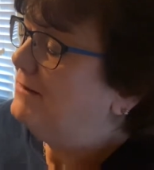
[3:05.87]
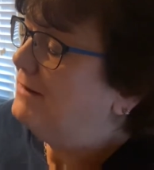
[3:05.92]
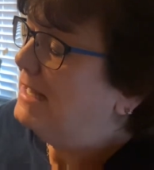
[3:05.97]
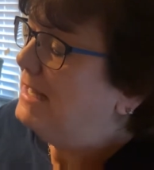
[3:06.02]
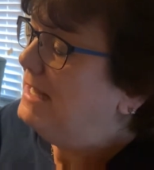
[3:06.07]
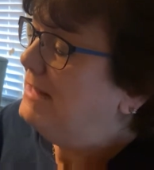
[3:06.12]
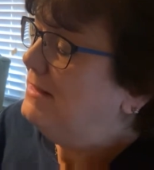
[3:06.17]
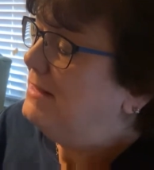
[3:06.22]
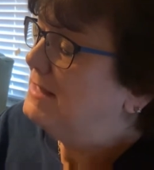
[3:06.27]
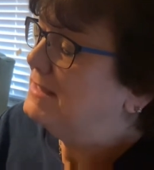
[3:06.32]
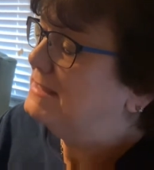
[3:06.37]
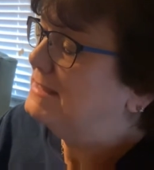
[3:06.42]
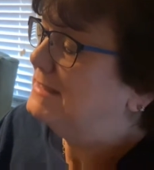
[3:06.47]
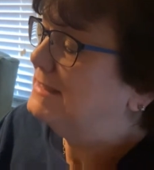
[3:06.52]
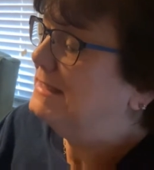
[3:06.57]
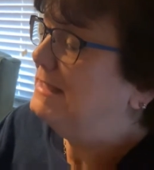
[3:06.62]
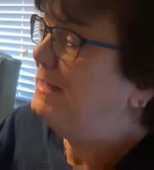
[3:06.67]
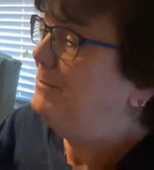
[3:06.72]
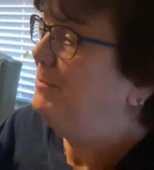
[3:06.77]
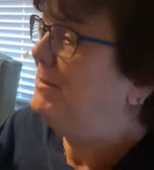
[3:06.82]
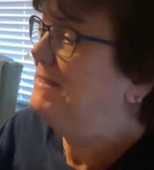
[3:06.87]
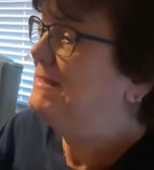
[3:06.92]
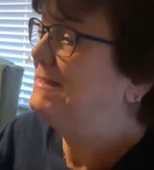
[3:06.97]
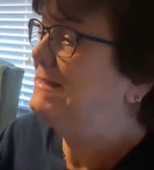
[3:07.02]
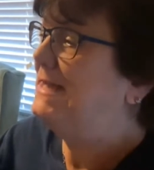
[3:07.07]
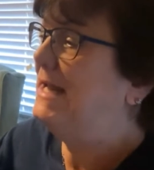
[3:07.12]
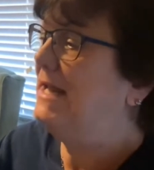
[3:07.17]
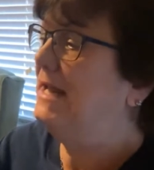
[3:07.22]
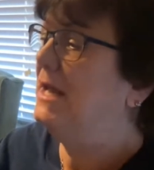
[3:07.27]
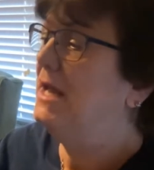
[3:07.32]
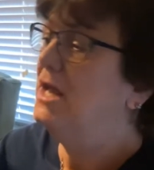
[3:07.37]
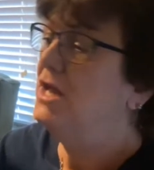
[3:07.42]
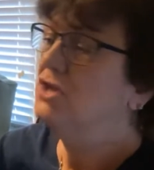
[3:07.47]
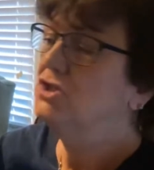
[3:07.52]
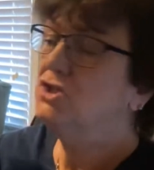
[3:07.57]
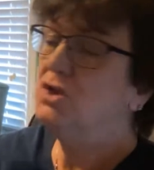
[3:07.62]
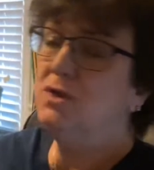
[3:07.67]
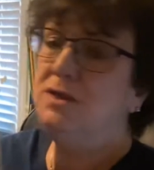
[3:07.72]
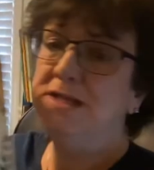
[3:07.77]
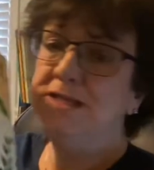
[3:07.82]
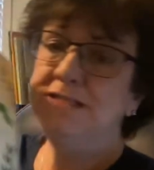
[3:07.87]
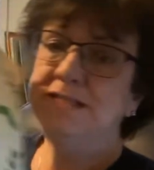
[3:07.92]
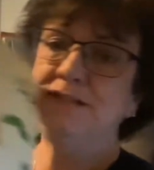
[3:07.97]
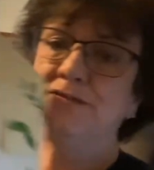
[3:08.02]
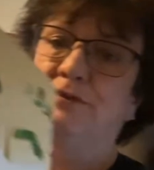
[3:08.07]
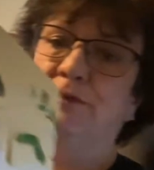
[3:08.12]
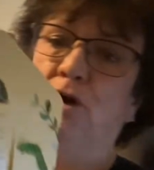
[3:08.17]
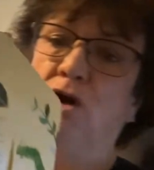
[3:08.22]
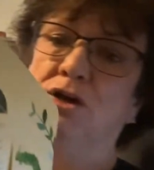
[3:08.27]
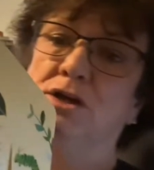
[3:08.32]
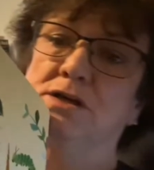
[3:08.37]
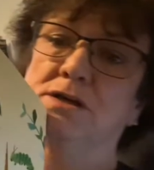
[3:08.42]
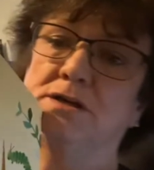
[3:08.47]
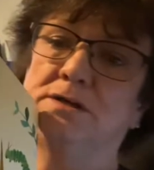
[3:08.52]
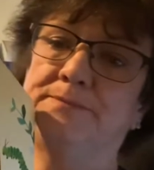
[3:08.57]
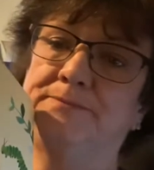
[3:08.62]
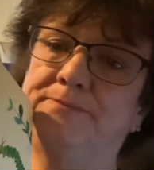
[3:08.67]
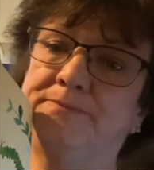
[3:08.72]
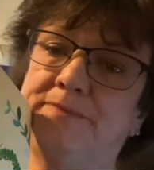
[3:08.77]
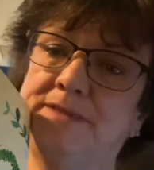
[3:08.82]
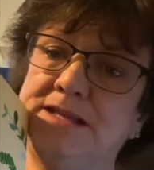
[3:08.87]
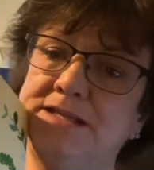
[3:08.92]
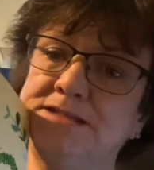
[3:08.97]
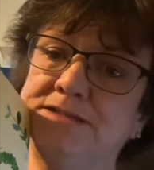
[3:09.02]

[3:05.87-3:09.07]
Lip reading: in this sleepy state. So this is vertical. These are